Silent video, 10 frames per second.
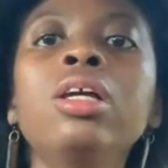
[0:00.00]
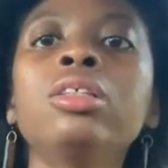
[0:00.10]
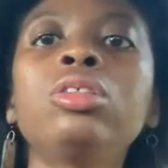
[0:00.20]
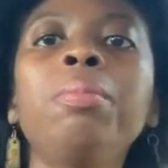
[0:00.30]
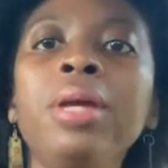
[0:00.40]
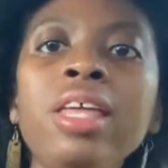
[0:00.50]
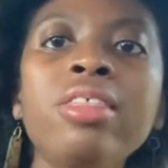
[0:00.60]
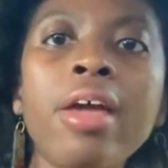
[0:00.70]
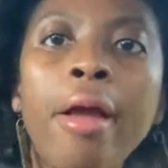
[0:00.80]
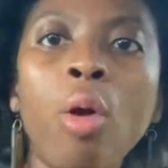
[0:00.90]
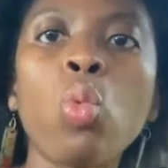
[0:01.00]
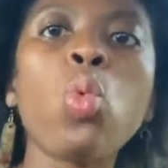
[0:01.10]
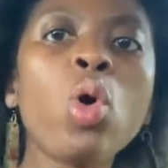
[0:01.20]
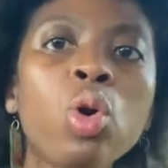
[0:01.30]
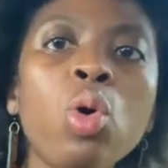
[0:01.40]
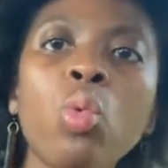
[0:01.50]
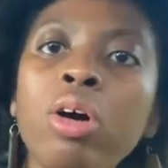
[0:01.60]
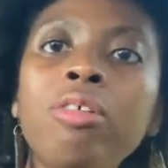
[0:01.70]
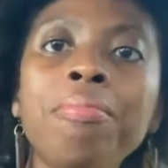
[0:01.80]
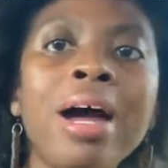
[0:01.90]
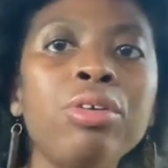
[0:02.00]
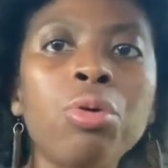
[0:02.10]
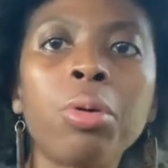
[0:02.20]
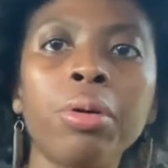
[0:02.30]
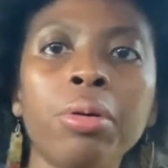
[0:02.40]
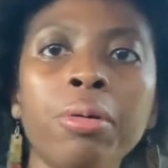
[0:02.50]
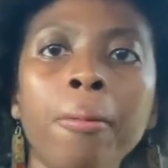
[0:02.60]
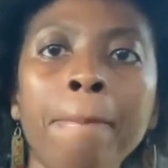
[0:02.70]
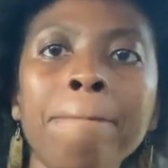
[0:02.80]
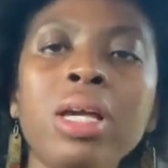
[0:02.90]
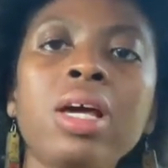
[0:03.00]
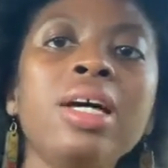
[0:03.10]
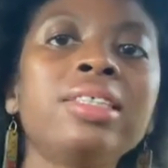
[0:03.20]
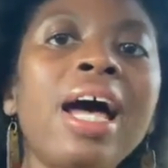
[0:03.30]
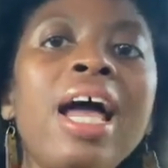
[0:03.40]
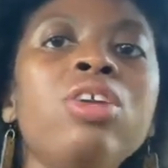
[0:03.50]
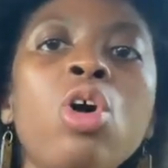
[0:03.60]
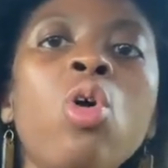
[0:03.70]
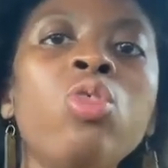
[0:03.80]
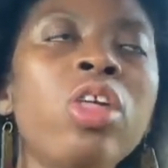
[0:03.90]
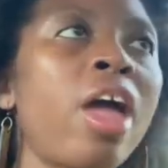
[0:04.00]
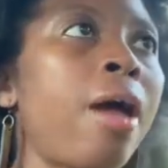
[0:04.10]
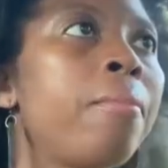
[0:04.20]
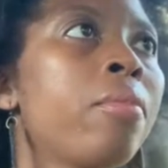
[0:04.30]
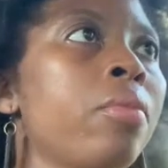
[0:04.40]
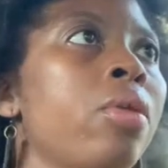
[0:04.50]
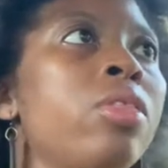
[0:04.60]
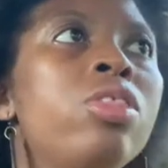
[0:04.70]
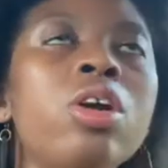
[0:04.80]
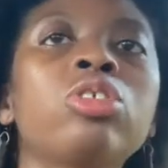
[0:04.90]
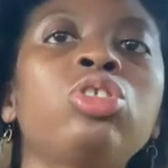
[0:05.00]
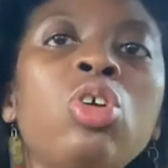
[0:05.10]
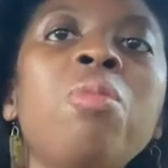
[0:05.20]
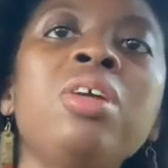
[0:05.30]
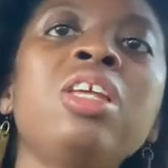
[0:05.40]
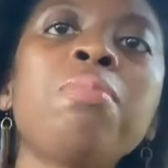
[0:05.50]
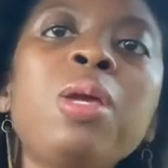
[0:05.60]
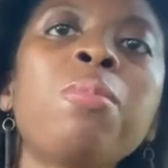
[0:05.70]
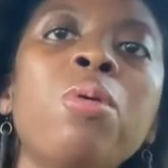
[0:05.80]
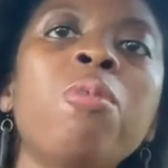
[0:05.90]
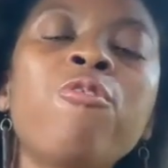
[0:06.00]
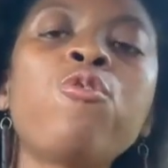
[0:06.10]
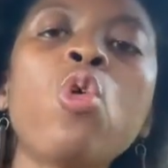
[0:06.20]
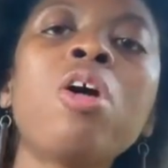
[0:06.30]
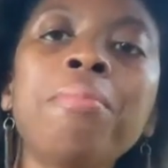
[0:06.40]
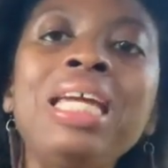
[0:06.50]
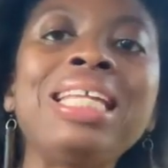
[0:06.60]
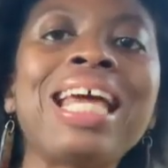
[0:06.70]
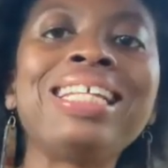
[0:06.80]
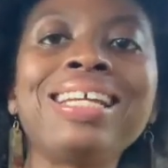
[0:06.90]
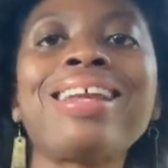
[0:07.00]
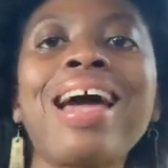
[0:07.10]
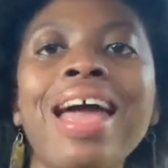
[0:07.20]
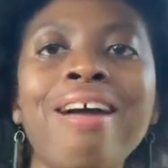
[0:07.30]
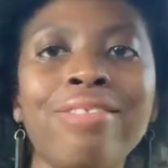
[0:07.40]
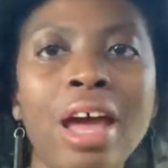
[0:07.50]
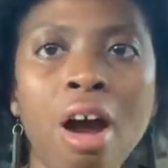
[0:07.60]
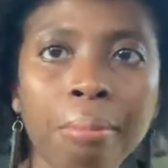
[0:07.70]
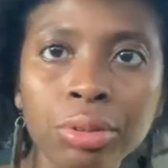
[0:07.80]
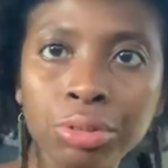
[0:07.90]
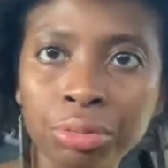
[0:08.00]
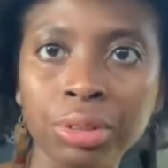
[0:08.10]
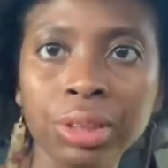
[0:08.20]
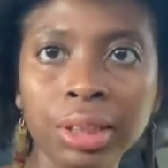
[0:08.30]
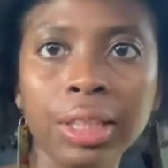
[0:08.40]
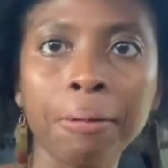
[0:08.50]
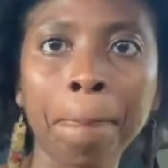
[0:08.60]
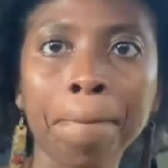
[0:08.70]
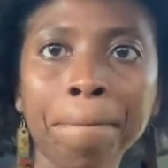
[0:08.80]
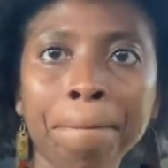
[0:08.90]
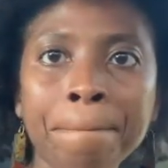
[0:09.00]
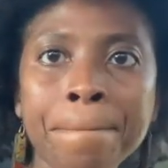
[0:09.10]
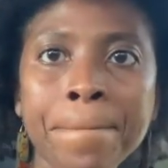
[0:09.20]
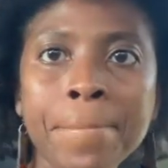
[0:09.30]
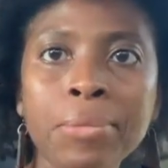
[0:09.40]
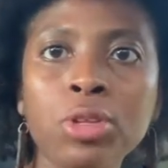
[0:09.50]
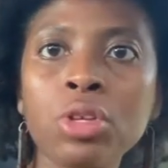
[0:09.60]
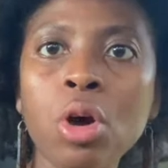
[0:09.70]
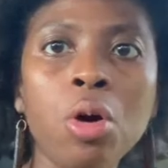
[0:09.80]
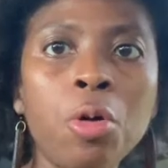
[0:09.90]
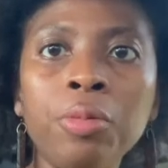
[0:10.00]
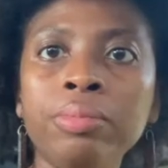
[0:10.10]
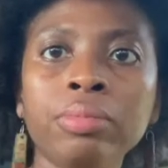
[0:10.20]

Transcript: to be there one-on-one with my daughter, because I know that there are so many people before me that did not have that opportunity. So